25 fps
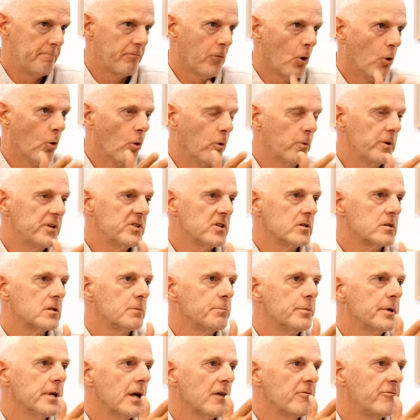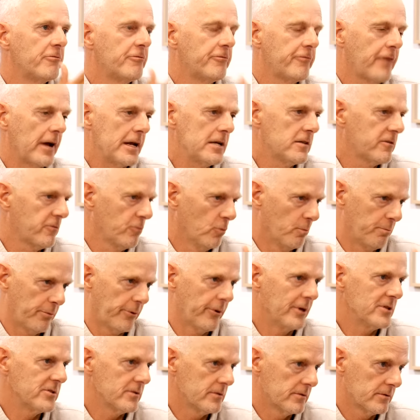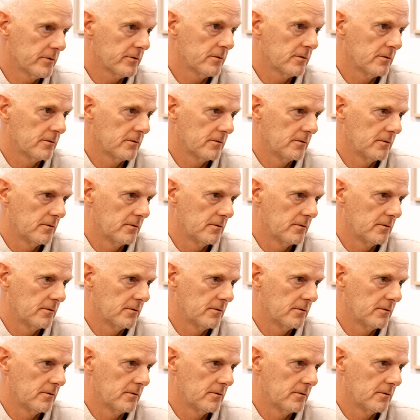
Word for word: or is it to be a faithful presence?